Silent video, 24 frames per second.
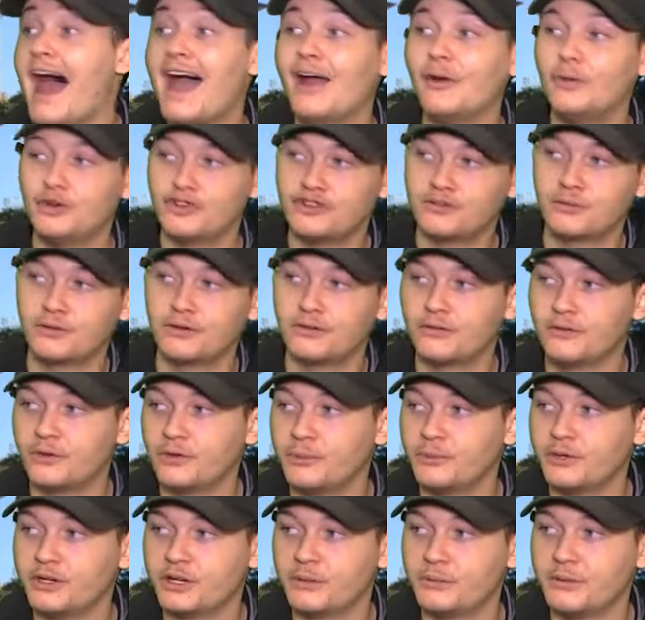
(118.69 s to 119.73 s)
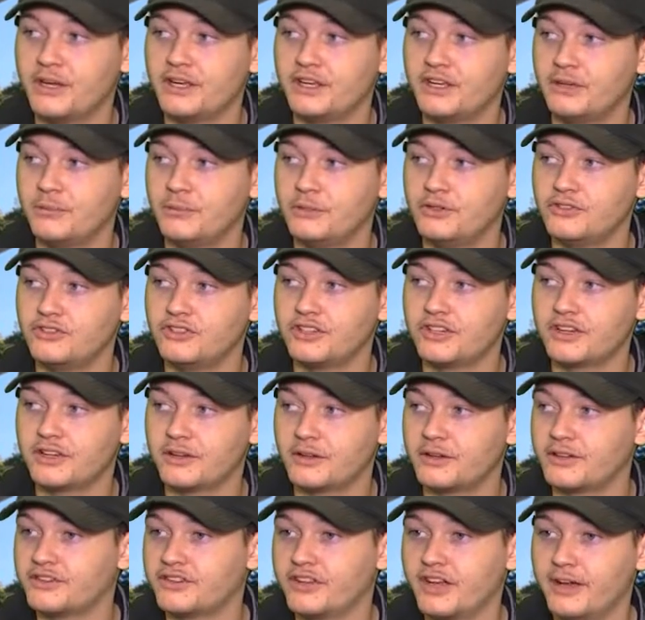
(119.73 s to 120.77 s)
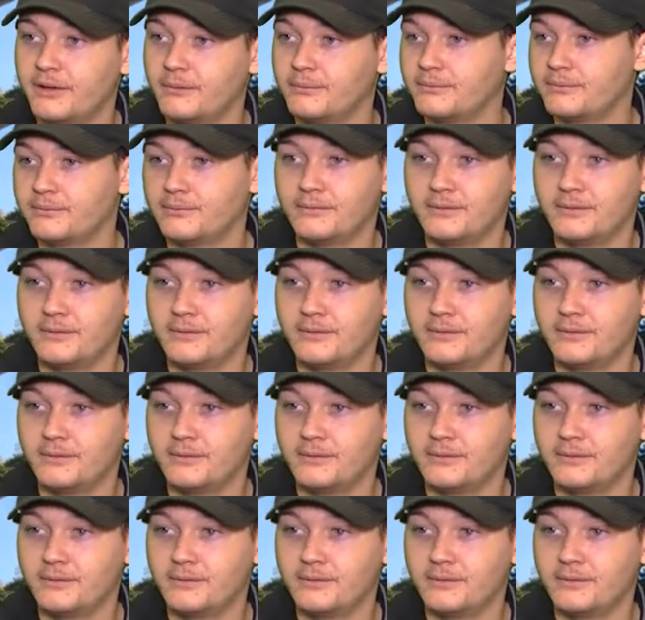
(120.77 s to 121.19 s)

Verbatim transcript: I was performing or making music because like